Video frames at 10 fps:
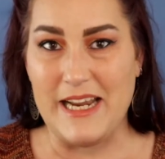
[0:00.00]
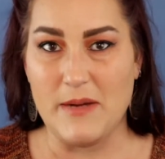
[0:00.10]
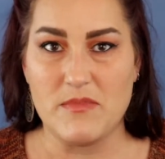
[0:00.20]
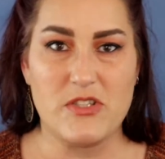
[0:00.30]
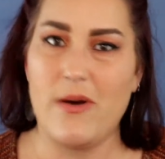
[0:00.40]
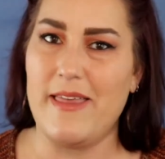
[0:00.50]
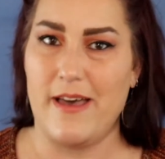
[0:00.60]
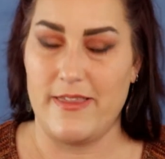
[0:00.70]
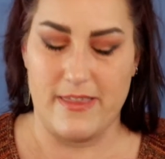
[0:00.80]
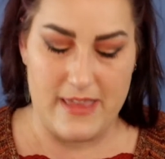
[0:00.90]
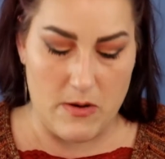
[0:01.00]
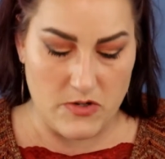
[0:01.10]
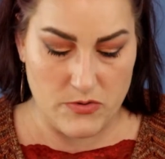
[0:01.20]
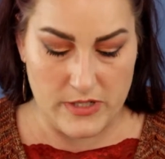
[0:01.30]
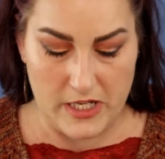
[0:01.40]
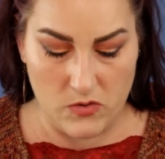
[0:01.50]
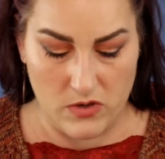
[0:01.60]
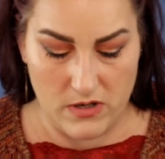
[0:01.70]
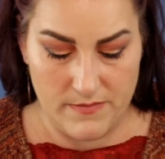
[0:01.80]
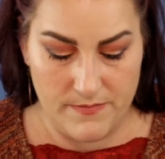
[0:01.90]
name, so I thought that that was really
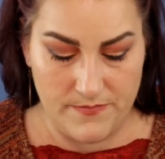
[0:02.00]
cool.